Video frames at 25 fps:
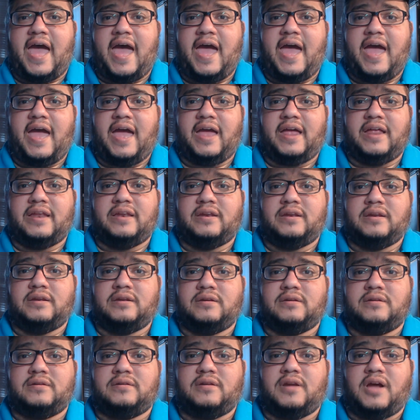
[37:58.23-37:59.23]

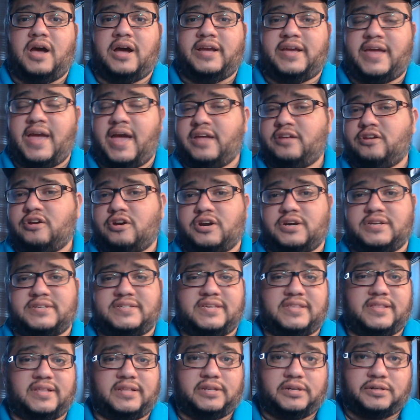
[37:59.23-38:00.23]
And again, you're
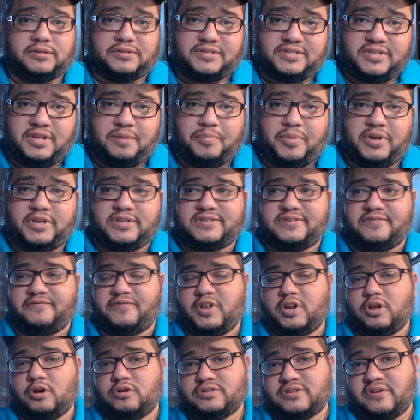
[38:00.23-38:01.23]
going to see the little
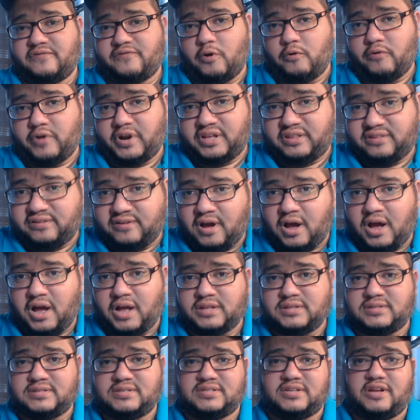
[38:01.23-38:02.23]
snippets of videos I've already
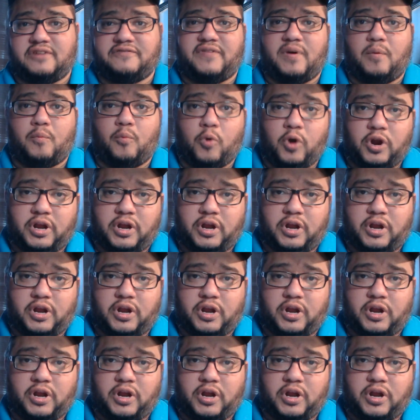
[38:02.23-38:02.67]
done, stuff